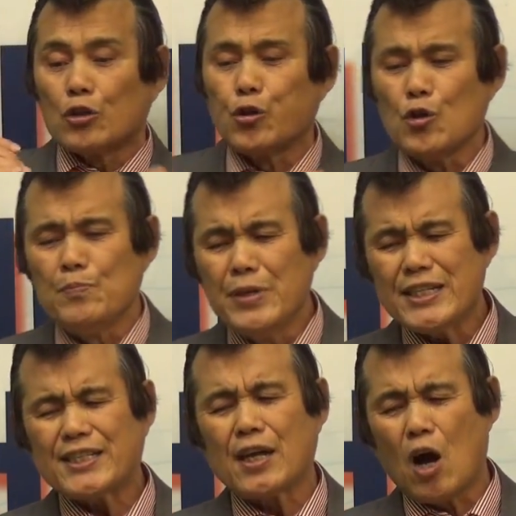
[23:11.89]
the
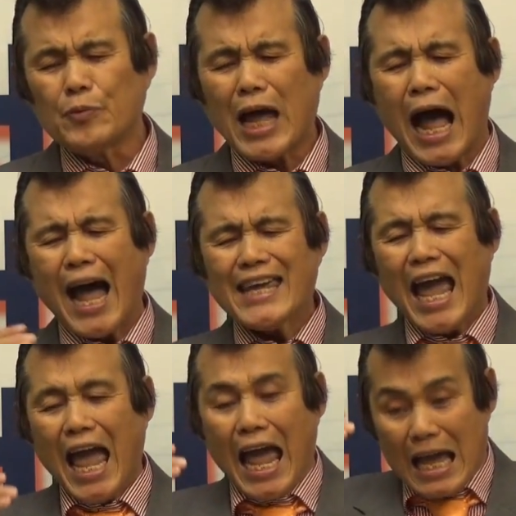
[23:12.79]
mystery of the
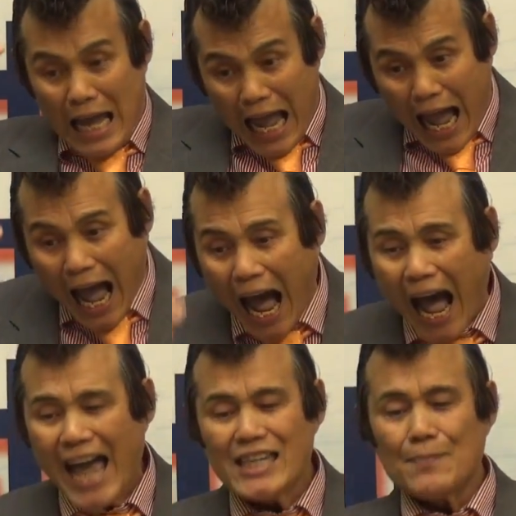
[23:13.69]

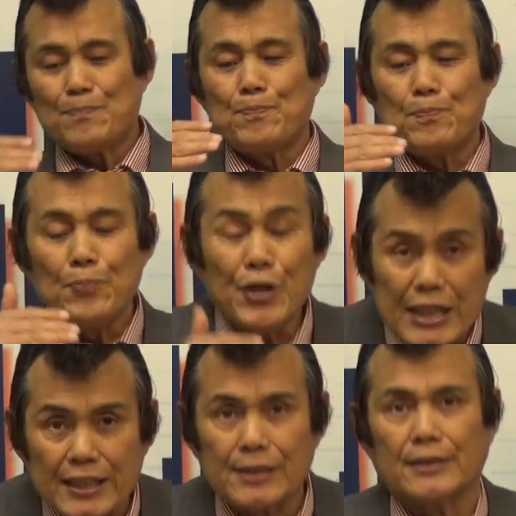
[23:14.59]
high
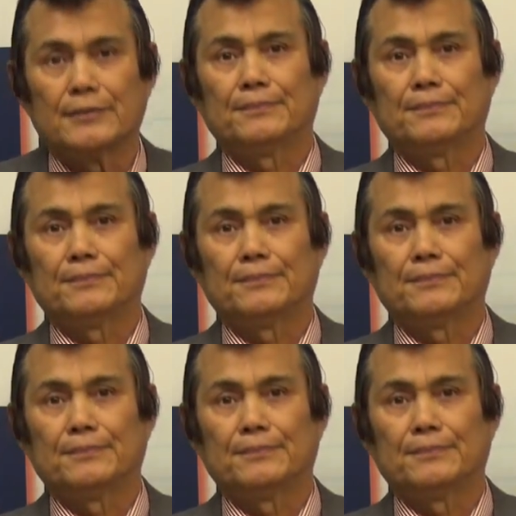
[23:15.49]
priest.